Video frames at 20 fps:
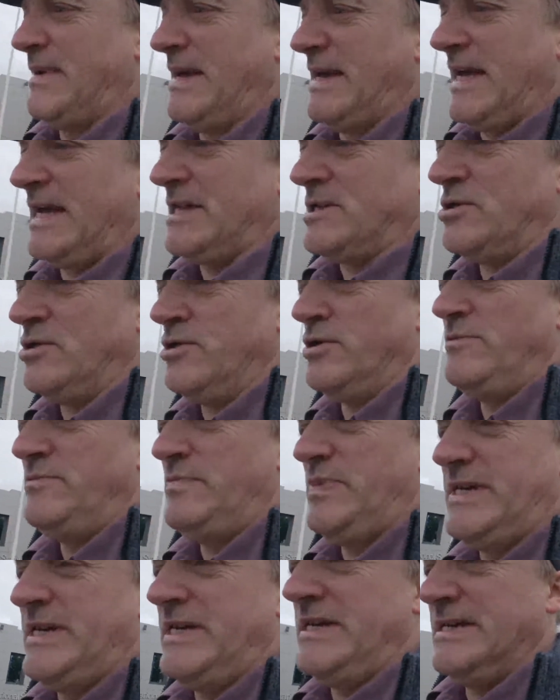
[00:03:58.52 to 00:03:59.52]
It could
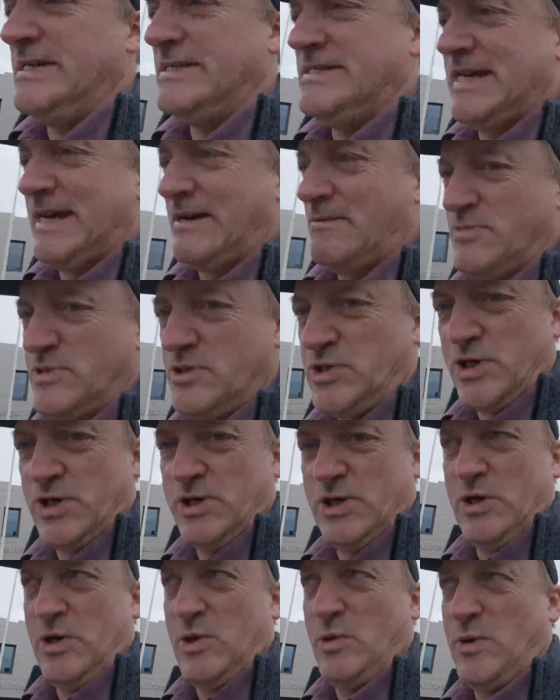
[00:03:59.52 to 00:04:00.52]
be down to